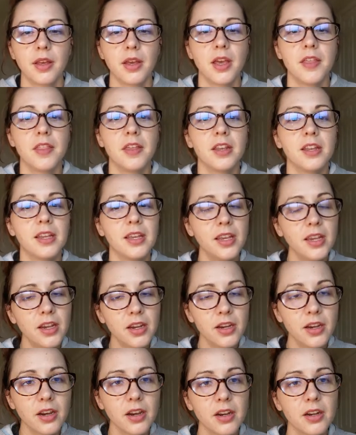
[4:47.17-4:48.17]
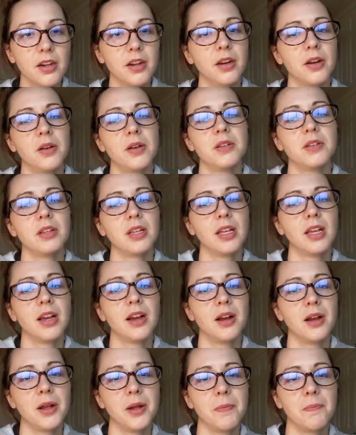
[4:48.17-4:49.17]
And then here,
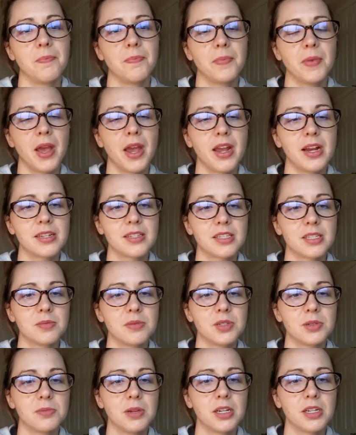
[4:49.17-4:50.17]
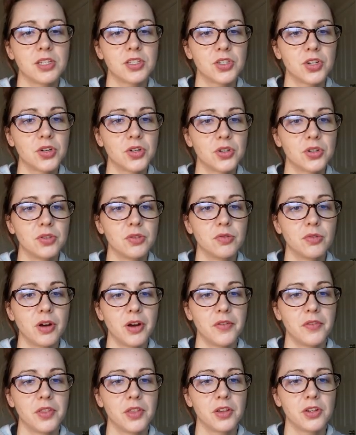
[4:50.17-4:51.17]
I asked them to make a circle
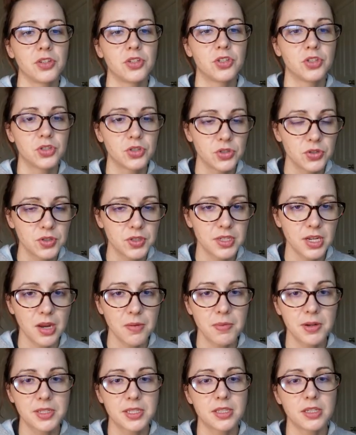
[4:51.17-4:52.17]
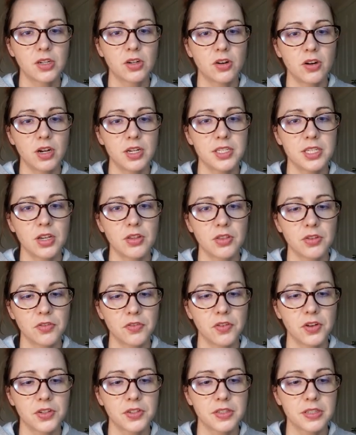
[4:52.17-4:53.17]
of the true statements and then cross out the
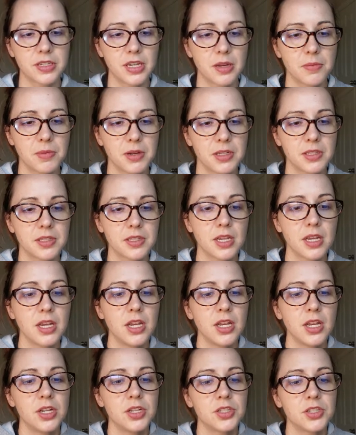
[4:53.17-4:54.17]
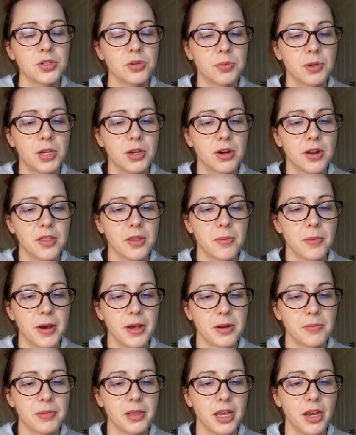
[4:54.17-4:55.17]
false statements. So here on the
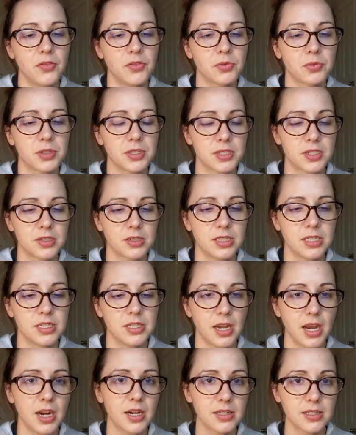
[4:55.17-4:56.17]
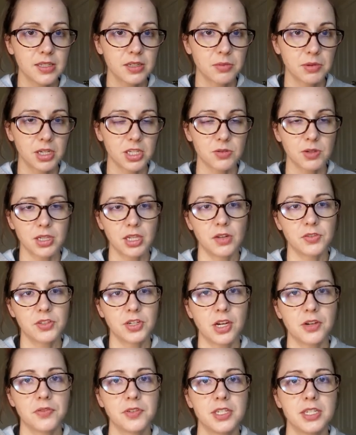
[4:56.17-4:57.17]
bottom left, we're still in text because we left
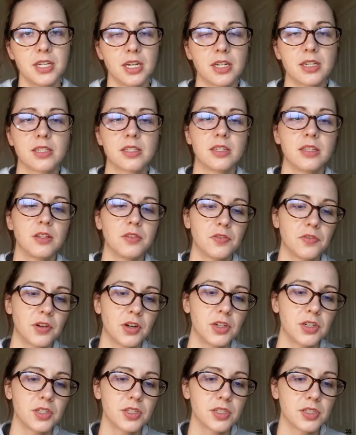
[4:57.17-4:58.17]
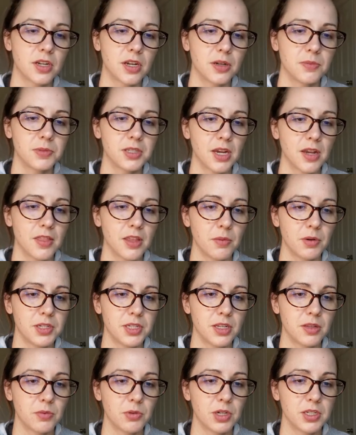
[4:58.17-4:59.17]
off in text in the first slide that we
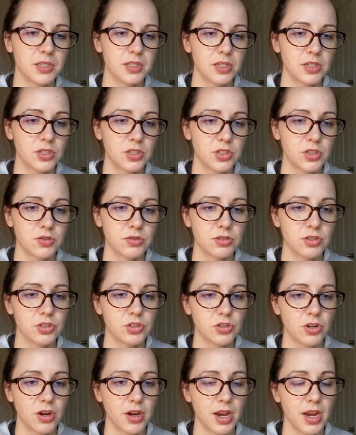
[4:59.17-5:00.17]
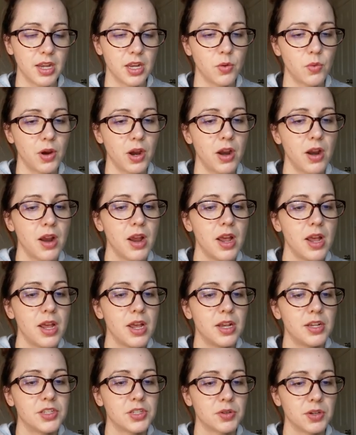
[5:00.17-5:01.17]
did where it said students draw anywhere.
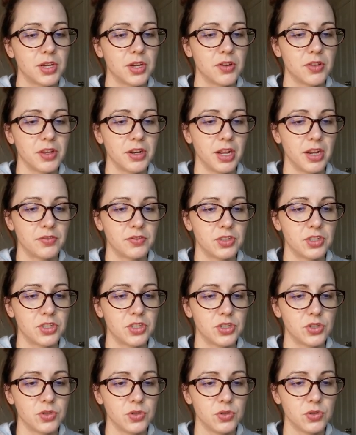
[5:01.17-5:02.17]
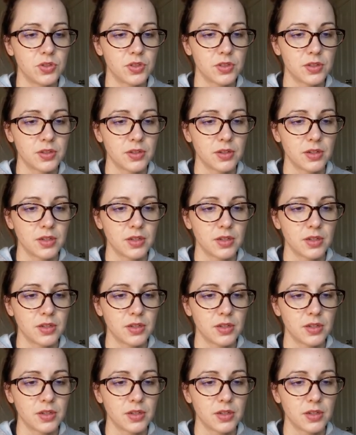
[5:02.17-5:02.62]
So here they have to choose.